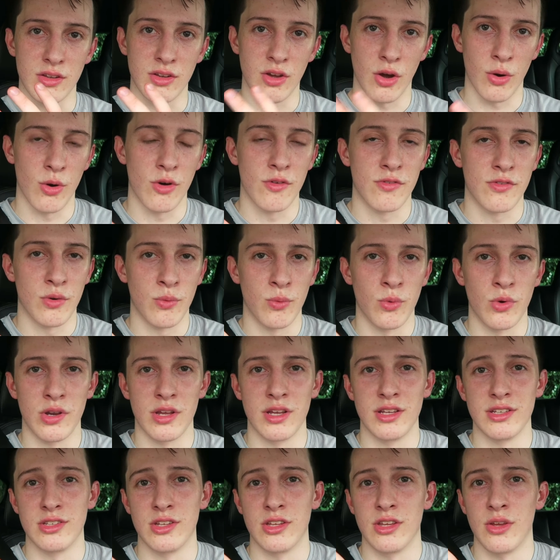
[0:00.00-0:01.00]
go after what
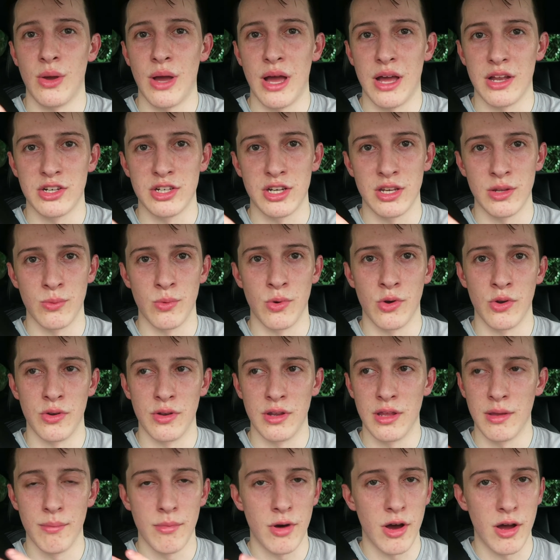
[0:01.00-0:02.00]
it is that you actually
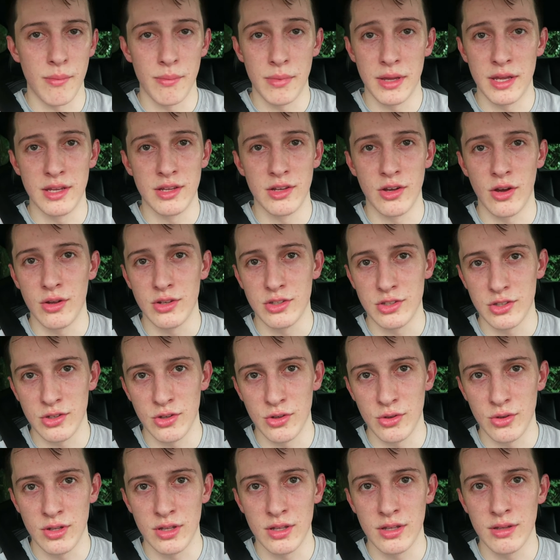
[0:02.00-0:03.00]
want. It might mean going to
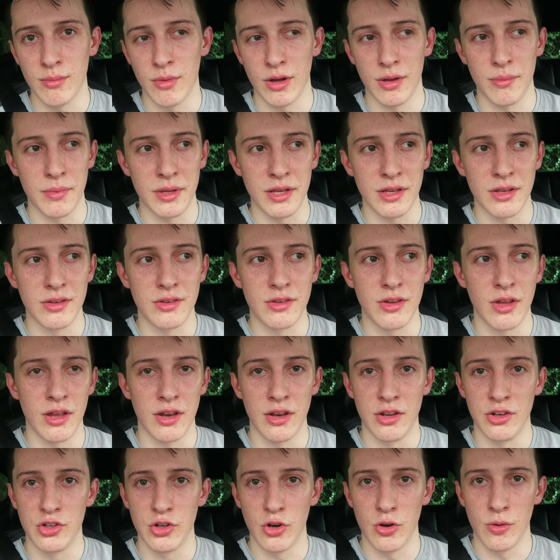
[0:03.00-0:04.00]
uni, it might mean
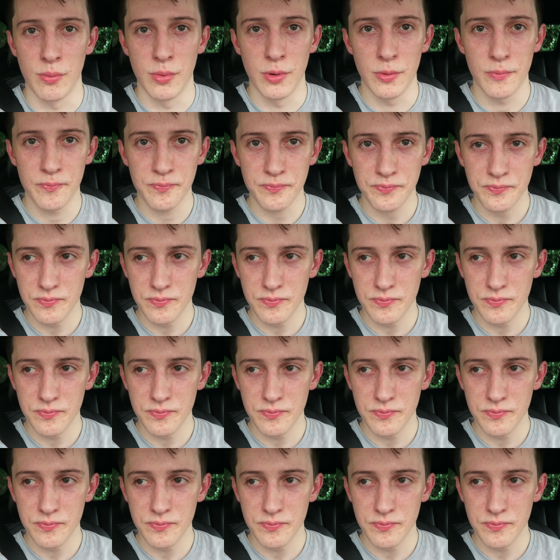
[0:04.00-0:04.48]
getting a job